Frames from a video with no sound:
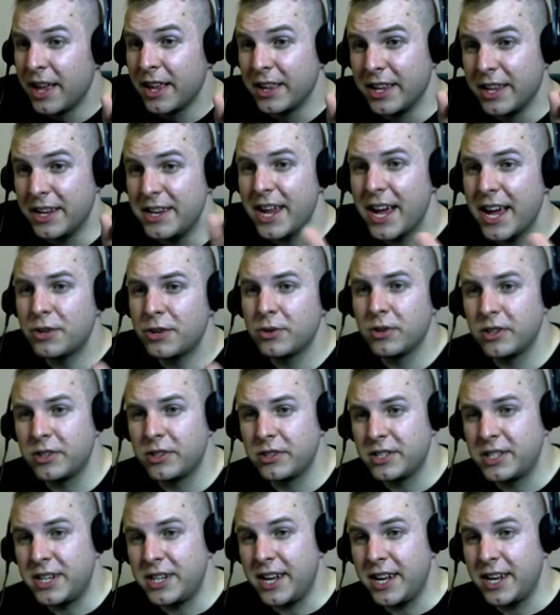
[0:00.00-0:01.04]
The natural
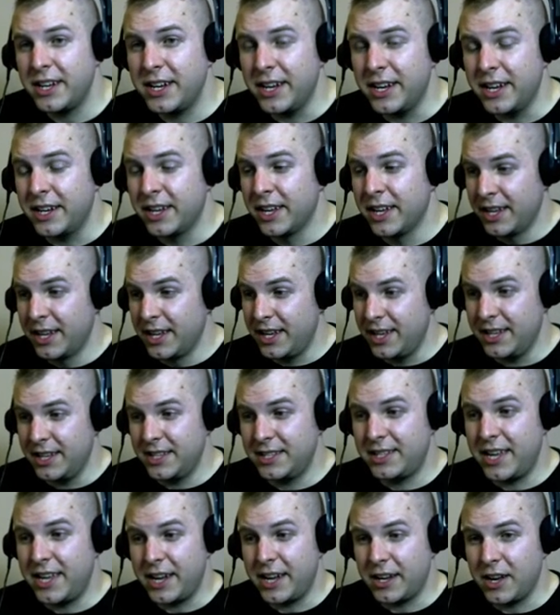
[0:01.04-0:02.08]
understanding
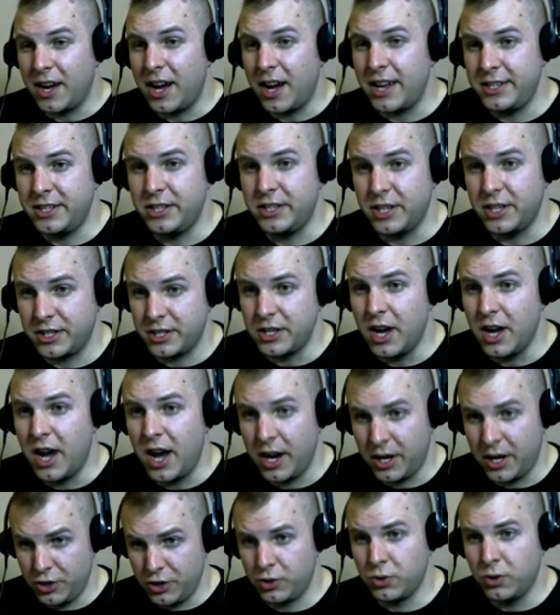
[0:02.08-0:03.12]
is that God does
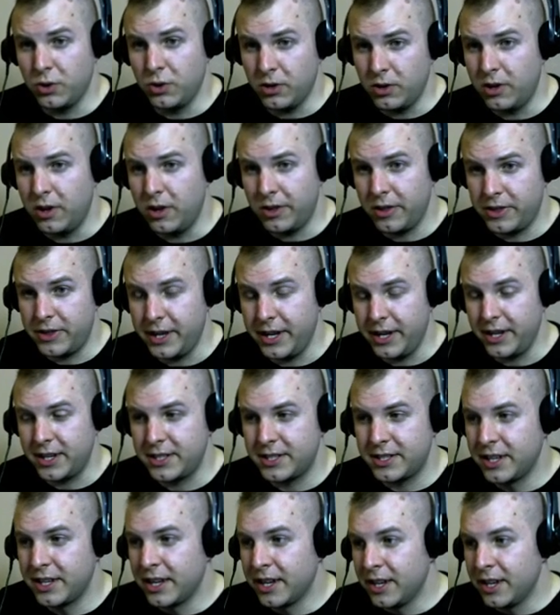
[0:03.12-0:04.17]
not control all things.